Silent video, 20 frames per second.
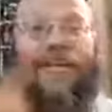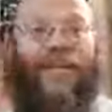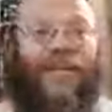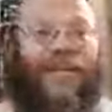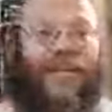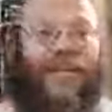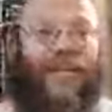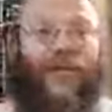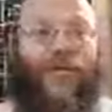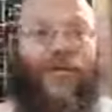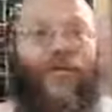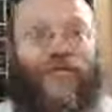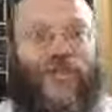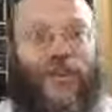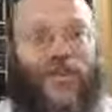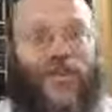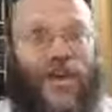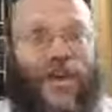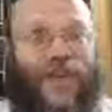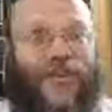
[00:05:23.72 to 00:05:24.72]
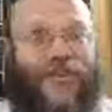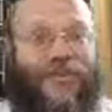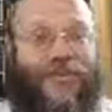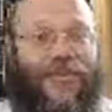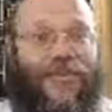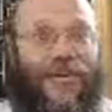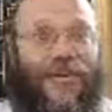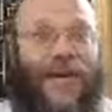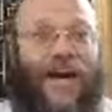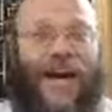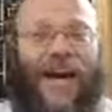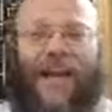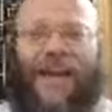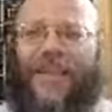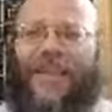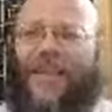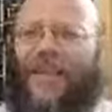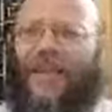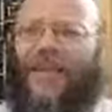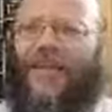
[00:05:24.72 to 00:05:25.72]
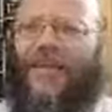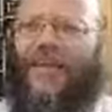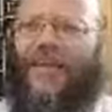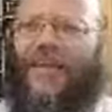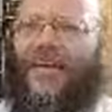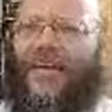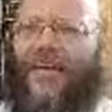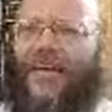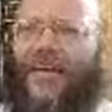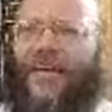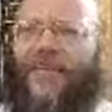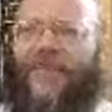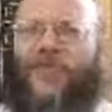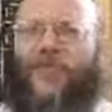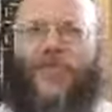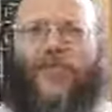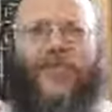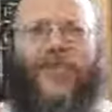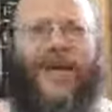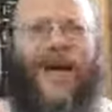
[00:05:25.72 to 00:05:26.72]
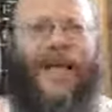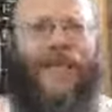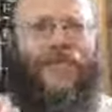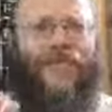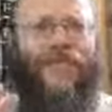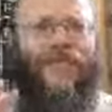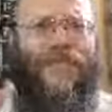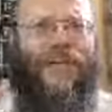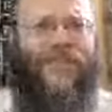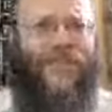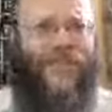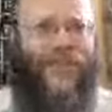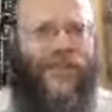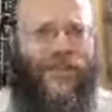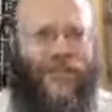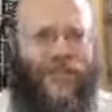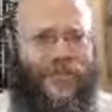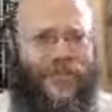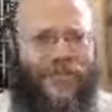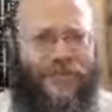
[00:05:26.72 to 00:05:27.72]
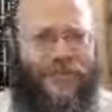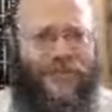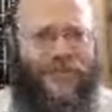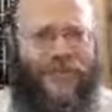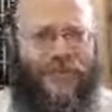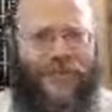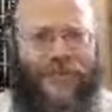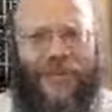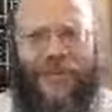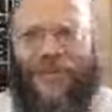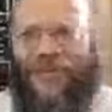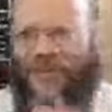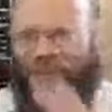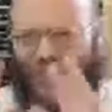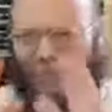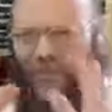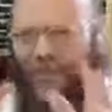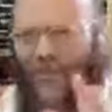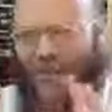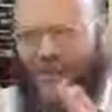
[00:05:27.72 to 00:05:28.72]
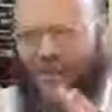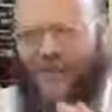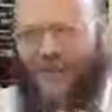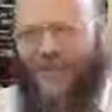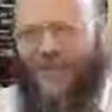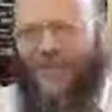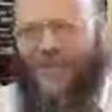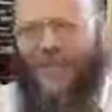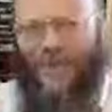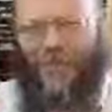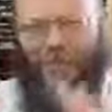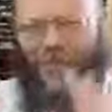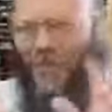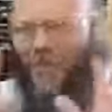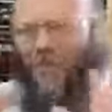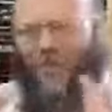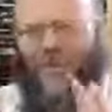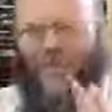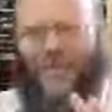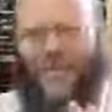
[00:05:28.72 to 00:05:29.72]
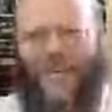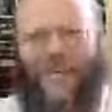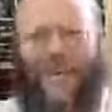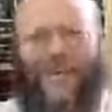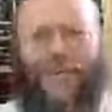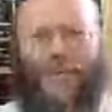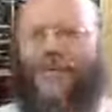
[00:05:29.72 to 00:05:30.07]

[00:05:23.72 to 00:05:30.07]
the, all of the Shas, I think uh, four times every year. Something like this. I'm not sure exactly, but